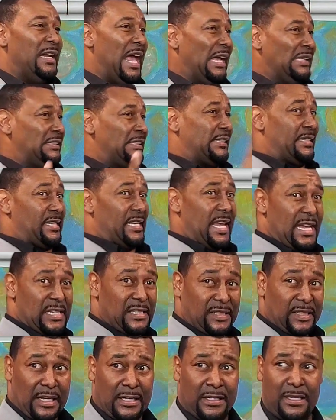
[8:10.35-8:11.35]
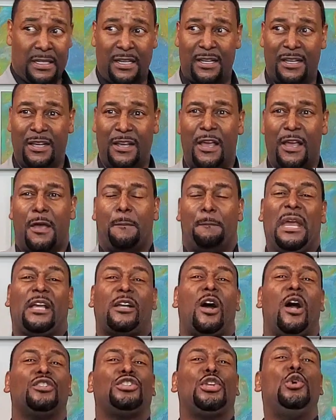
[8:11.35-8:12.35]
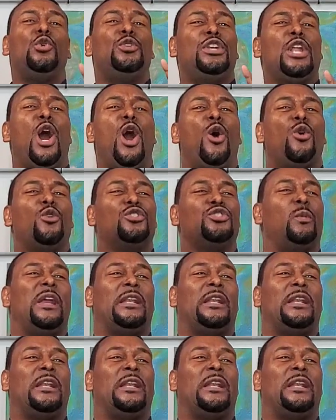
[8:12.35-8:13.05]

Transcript: next season because who knows